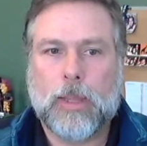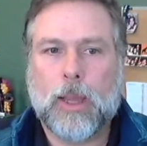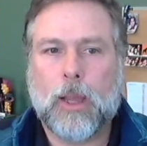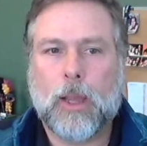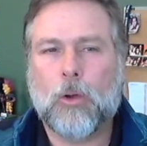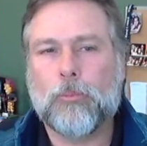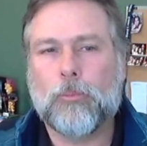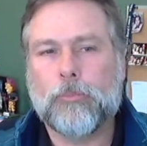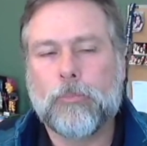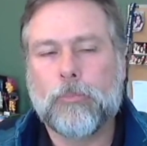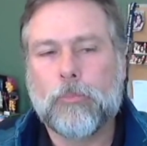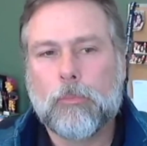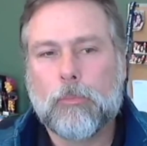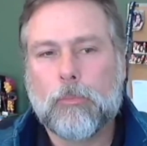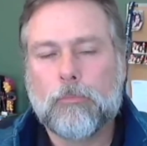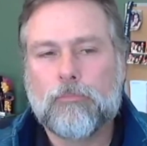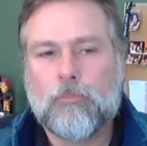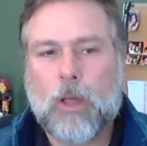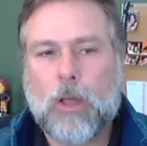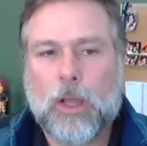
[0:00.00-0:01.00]
Now,
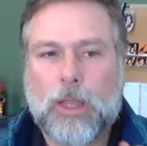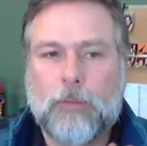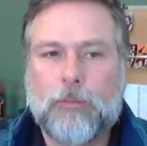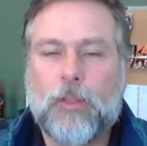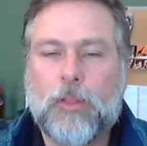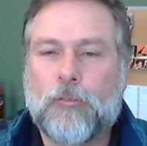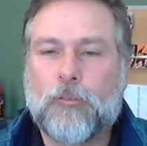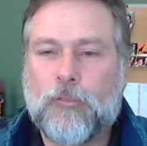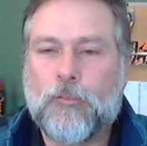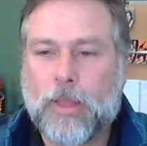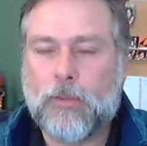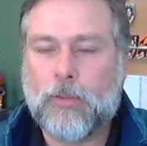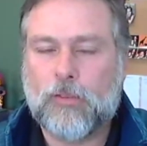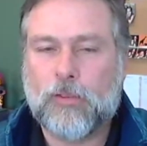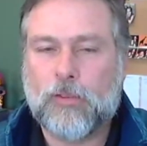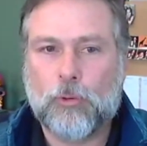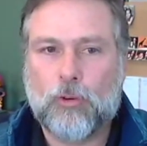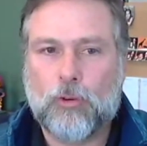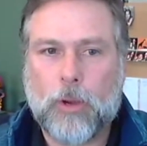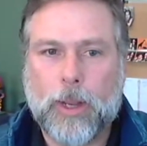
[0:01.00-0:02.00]
I'll give the Fed
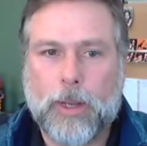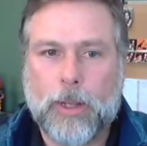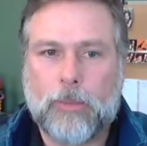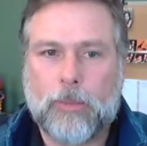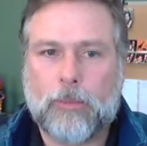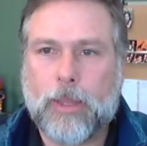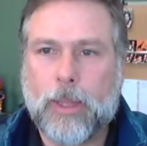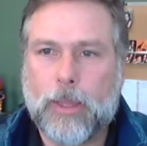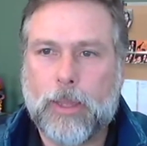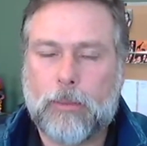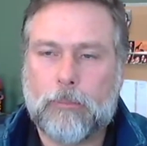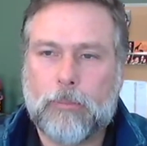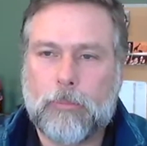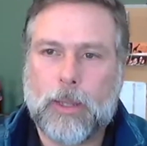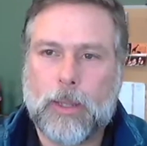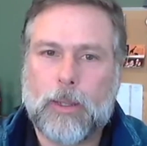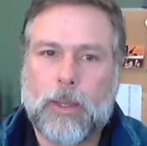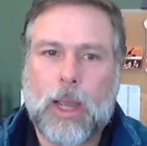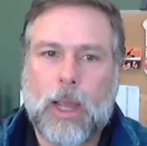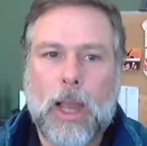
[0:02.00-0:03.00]
some credit.
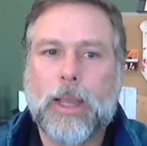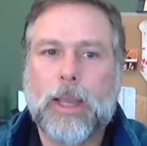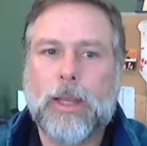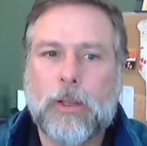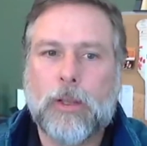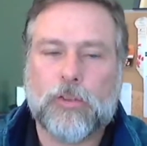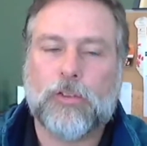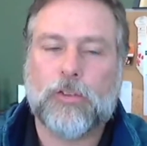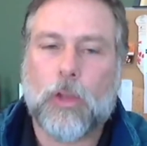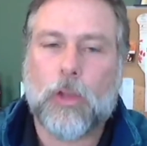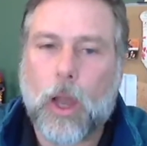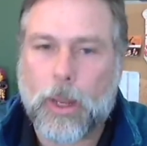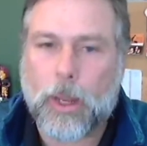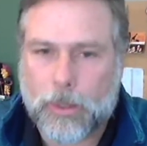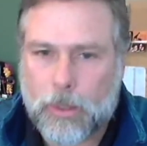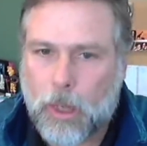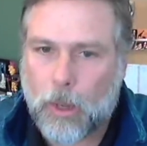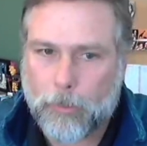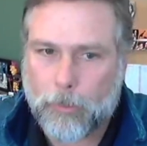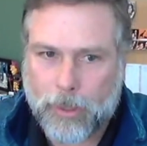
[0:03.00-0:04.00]
They kind of saw
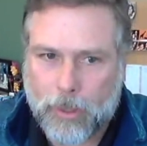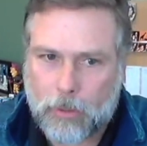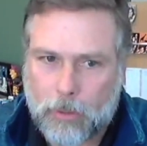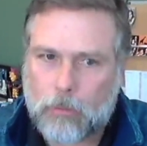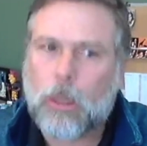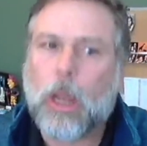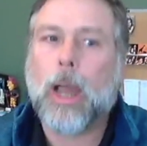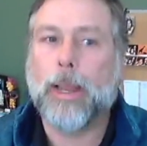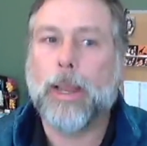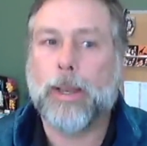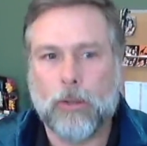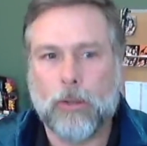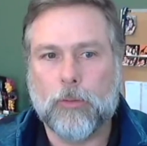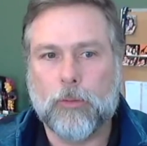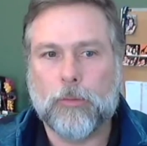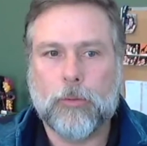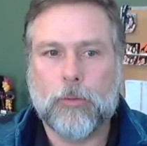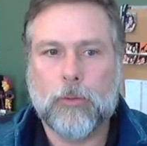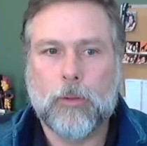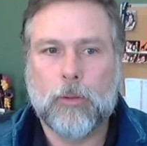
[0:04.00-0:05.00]
it coming, kind
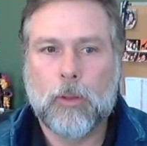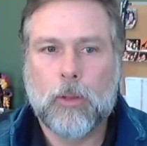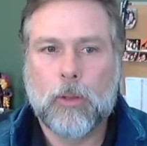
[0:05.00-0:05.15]
of.